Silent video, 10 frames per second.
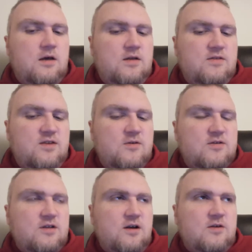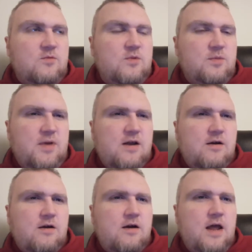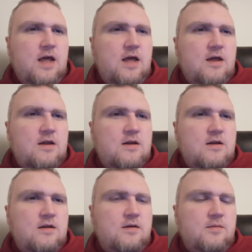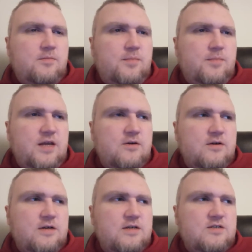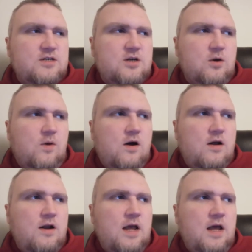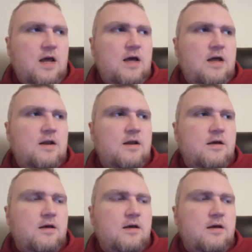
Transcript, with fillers: Sarah's talking with Peter, and Peter is to go on and